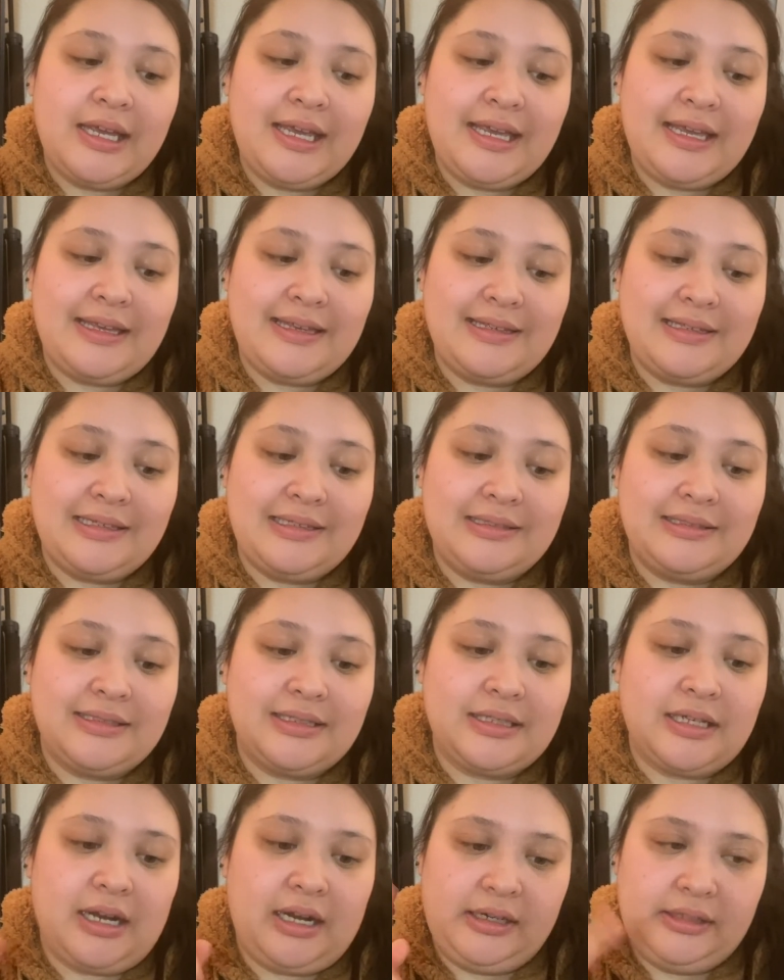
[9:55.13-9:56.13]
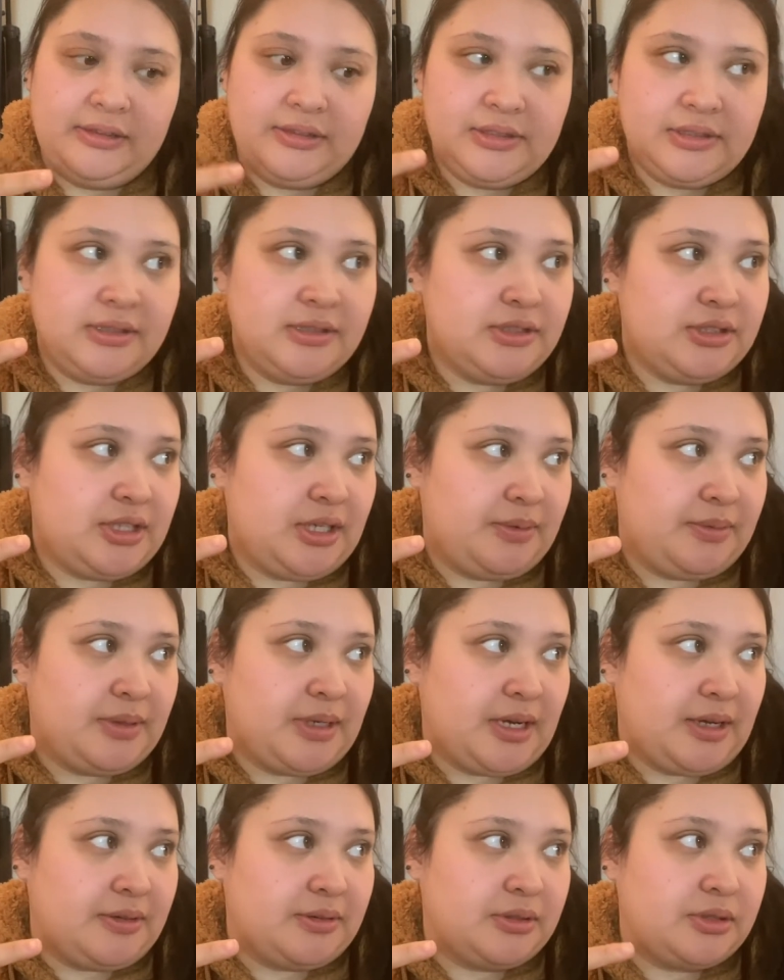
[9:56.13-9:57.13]
and Kyler's in the shower
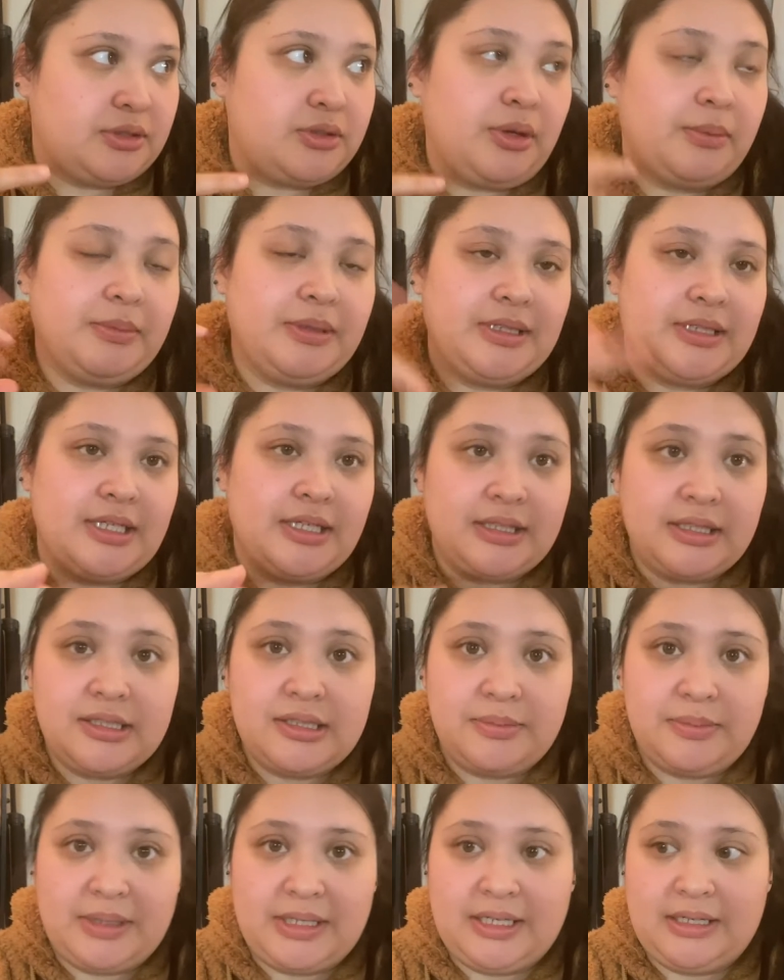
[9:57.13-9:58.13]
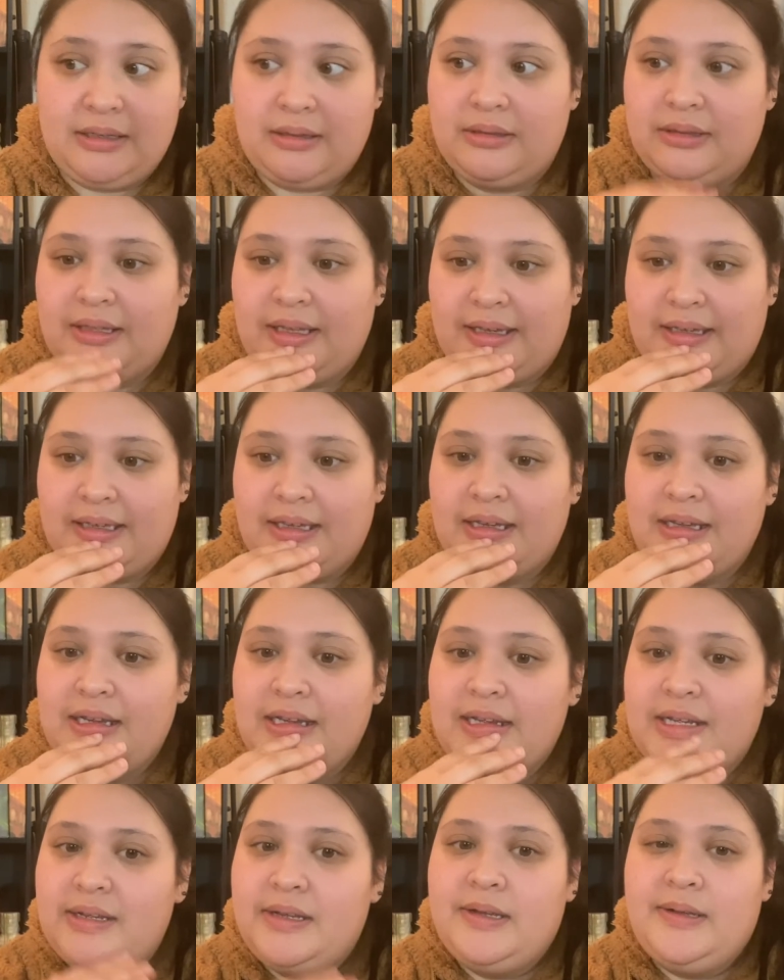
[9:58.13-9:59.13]
now, so I'm going to take this minute, like
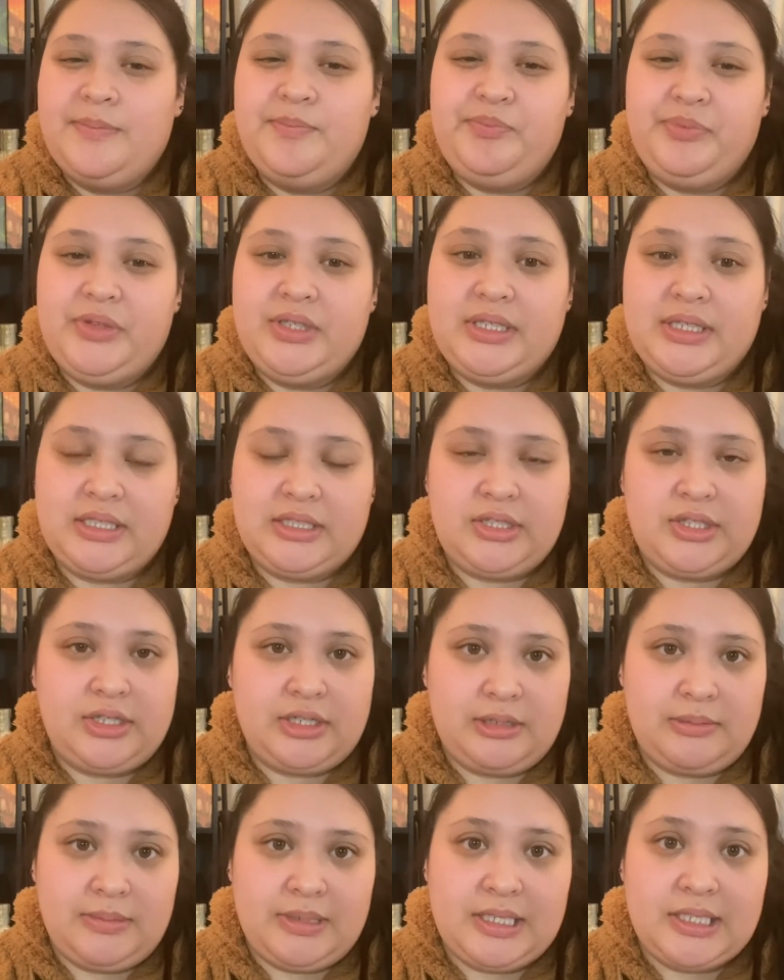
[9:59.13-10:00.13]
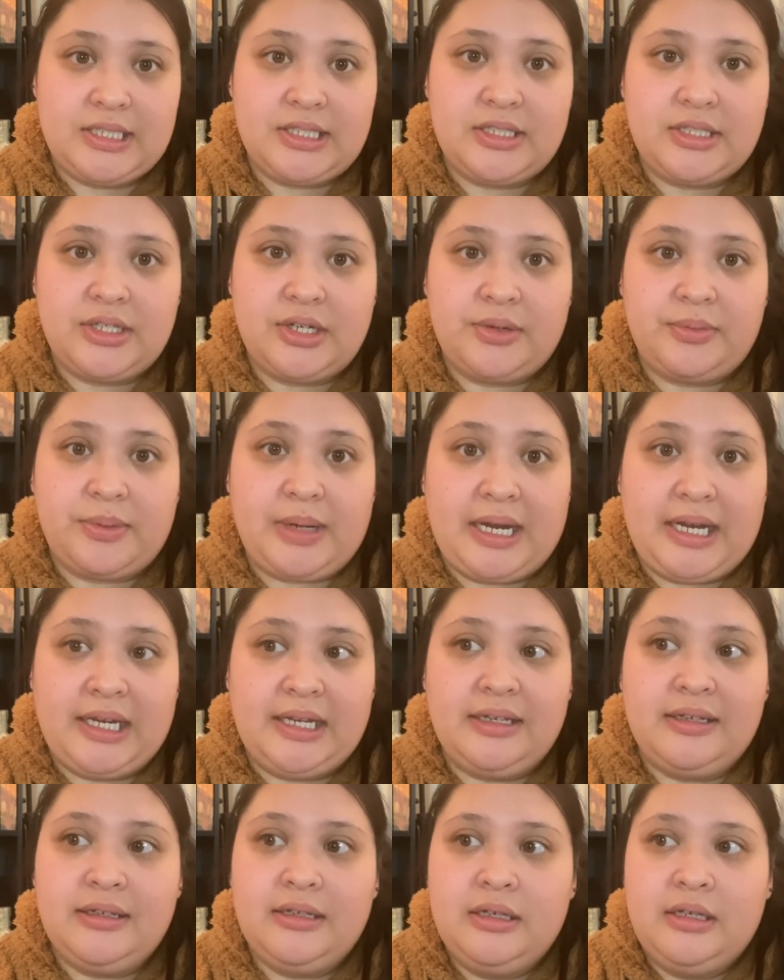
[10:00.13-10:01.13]
the next 30 minutes to
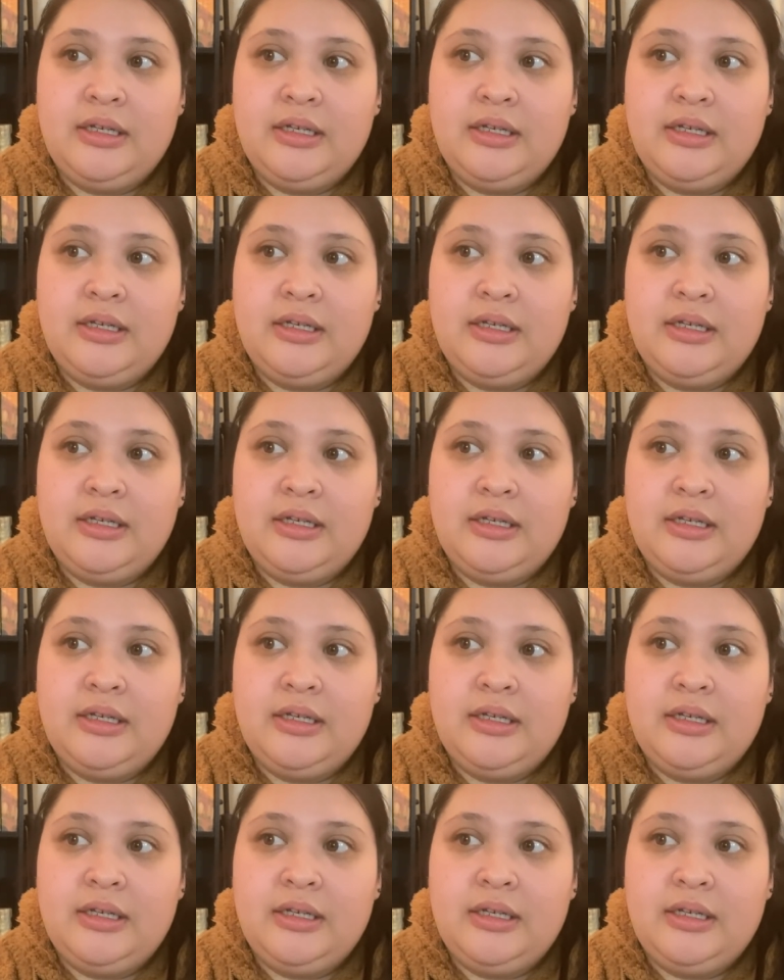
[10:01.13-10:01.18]
write.